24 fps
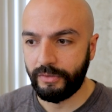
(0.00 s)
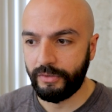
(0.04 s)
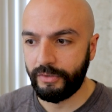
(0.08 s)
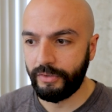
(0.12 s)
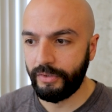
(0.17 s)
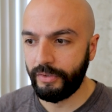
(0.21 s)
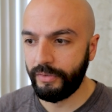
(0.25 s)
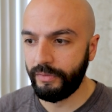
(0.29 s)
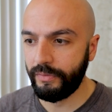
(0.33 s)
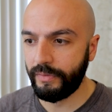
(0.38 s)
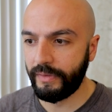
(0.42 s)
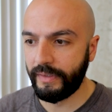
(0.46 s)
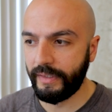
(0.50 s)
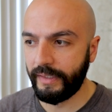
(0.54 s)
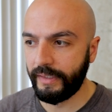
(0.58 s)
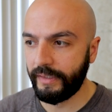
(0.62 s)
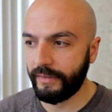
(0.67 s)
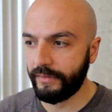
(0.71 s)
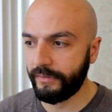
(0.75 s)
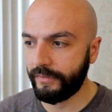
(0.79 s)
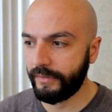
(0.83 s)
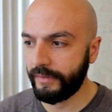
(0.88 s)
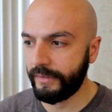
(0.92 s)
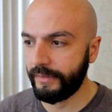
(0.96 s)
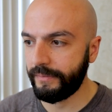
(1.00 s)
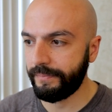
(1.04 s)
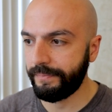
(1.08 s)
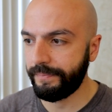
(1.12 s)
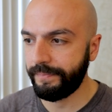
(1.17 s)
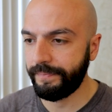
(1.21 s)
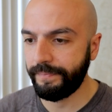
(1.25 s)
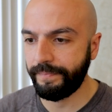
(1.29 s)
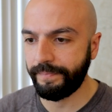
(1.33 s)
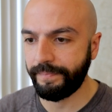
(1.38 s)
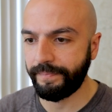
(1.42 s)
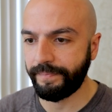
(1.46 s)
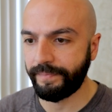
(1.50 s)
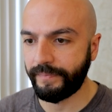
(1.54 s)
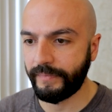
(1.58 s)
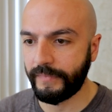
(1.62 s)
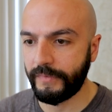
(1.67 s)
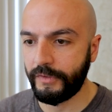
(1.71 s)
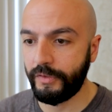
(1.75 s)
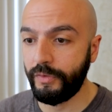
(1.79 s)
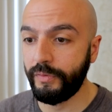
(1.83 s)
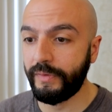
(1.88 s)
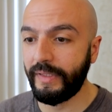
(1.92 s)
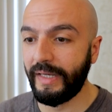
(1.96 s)

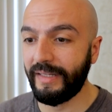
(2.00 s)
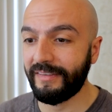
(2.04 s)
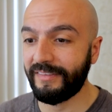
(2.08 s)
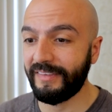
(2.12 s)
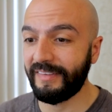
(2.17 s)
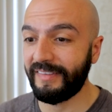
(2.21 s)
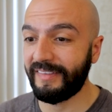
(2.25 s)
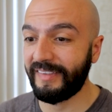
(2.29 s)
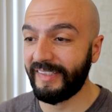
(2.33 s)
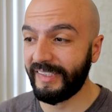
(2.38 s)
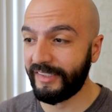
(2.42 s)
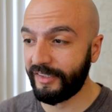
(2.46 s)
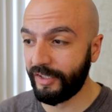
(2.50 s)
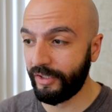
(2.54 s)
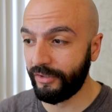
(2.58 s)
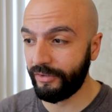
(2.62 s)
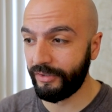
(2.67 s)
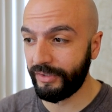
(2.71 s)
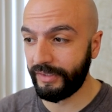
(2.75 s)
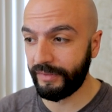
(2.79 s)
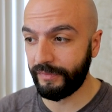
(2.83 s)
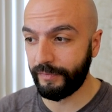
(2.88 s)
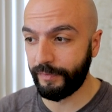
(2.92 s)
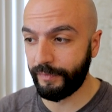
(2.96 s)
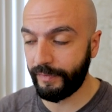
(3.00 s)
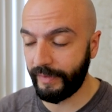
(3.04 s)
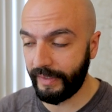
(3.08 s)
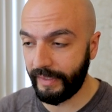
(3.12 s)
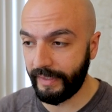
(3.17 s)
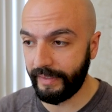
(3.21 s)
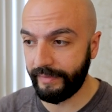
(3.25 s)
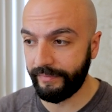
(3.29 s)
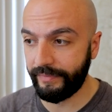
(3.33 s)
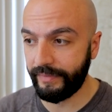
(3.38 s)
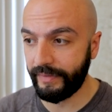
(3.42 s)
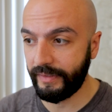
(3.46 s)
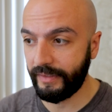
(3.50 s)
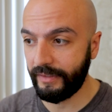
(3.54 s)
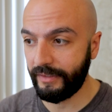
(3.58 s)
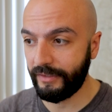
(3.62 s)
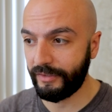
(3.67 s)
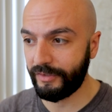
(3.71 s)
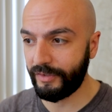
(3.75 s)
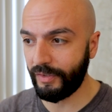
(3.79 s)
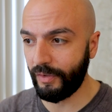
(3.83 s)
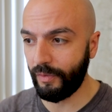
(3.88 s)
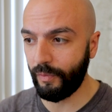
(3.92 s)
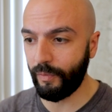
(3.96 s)
2,605.
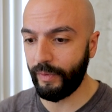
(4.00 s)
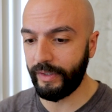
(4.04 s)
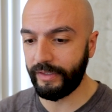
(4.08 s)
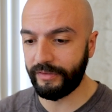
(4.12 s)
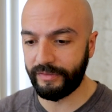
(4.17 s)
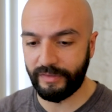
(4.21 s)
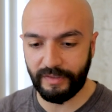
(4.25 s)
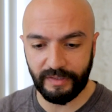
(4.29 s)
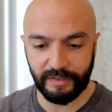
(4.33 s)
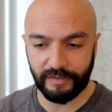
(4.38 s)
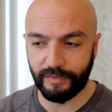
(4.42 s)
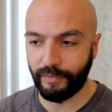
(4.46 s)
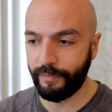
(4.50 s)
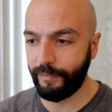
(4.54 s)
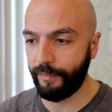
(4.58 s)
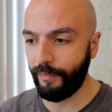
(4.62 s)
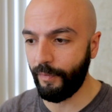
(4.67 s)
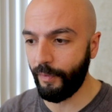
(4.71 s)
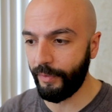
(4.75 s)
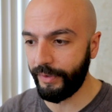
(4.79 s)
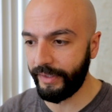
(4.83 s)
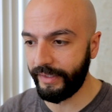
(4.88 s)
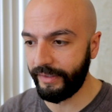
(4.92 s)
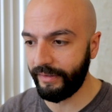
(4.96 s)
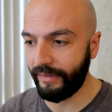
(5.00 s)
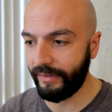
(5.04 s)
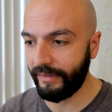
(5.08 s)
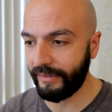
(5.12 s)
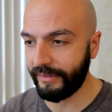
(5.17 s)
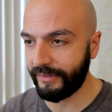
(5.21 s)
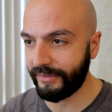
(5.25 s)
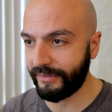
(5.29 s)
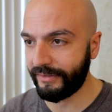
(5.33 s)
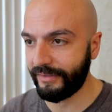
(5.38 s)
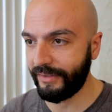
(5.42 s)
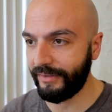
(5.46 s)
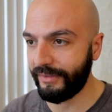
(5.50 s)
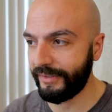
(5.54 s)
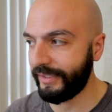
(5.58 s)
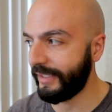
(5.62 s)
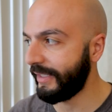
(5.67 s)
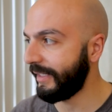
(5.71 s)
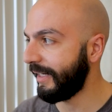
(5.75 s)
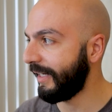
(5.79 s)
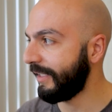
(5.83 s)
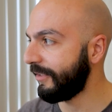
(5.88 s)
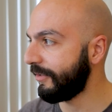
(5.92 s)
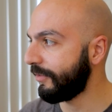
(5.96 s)
So where's this $40? Hold
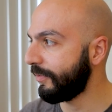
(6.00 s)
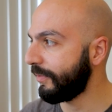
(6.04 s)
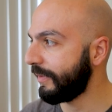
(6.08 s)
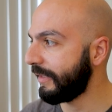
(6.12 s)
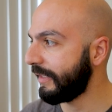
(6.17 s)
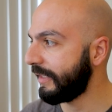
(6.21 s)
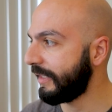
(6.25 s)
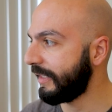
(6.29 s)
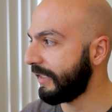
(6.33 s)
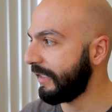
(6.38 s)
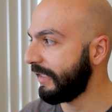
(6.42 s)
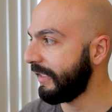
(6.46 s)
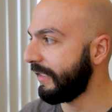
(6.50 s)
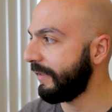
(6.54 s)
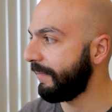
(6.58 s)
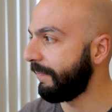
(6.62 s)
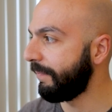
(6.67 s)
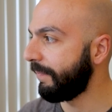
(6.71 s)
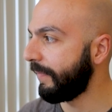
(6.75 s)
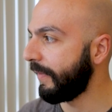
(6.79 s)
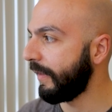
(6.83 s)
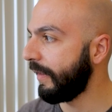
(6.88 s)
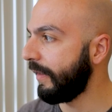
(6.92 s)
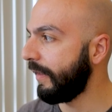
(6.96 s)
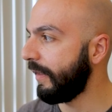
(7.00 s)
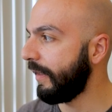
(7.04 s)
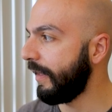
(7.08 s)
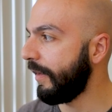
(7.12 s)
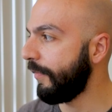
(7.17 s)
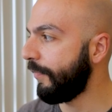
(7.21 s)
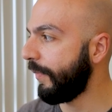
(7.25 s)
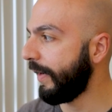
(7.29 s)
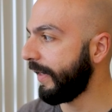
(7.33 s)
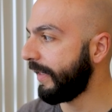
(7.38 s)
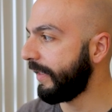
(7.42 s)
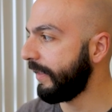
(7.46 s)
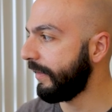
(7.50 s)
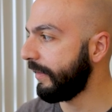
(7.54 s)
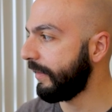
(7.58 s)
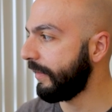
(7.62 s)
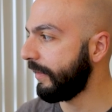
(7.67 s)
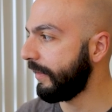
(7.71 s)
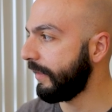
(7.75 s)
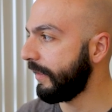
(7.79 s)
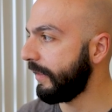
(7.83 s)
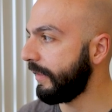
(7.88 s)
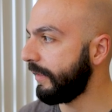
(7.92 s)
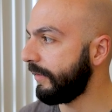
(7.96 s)
on. I just want to see if I can
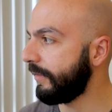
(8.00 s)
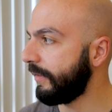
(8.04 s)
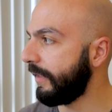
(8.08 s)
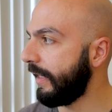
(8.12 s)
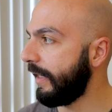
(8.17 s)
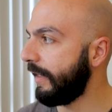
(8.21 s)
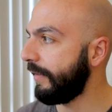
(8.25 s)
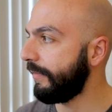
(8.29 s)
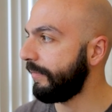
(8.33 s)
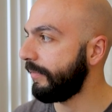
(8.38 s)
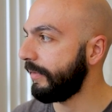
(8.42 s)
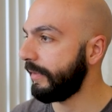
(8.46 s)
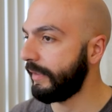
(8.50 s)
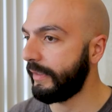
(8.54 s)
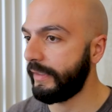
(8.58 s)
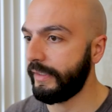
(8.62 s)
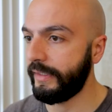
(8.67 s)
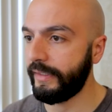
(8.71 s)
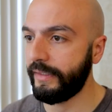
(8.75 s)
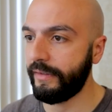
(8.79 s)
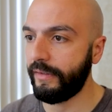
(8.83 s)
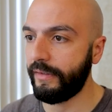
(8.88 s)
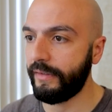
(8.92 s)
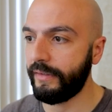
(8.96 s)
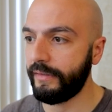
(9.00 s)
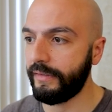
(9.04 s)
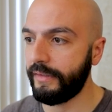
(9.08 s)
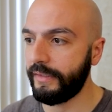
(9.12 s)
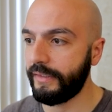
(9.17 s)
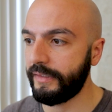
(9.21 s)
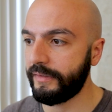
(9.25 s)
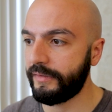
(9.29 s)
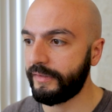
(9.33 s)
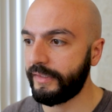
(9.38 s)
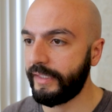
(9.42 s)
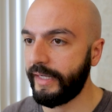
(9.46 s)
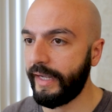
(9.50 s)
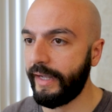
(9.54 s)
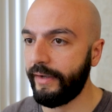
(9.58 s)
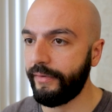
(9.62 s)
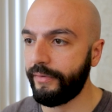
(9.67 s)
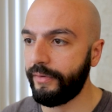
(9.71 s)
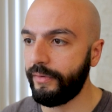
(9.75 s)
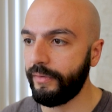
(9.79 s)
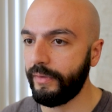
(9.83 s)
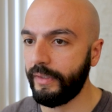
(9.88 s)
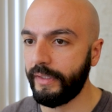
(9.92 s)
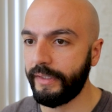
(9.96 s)
clear everything on this
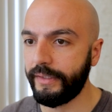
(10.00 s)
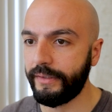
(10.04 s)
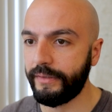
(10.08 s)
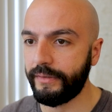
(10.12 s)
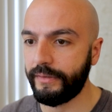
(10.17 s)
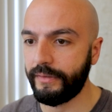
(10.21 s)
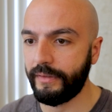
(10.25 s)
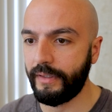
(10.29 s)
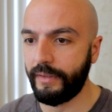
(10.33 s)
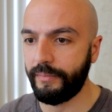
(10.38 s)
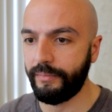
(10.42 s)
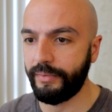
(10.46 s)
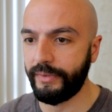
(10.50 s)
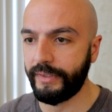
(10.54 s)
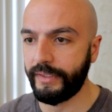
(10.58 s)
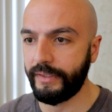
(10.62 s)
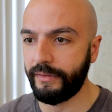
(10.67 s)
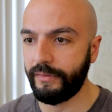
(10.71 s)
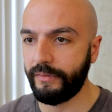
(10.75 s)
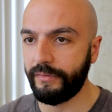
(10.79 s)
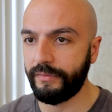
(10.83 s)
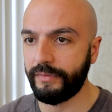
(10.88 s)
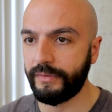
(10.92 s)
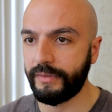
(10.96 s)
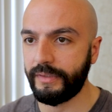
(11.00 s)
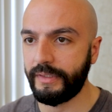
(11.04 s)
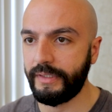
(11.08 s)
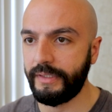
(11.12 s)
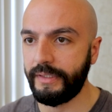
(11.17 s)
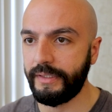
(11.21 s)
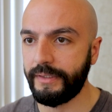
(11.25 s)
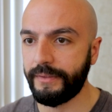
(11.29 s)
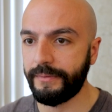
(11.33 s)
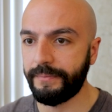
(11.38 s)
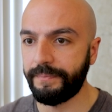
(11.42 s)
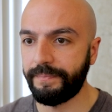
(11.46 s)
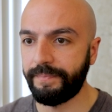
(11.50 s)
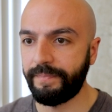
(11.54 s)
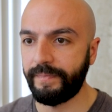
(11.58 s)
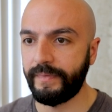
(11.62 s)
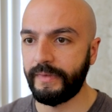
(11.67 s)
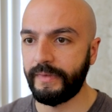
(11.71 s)
calculator. I'll bring it over here.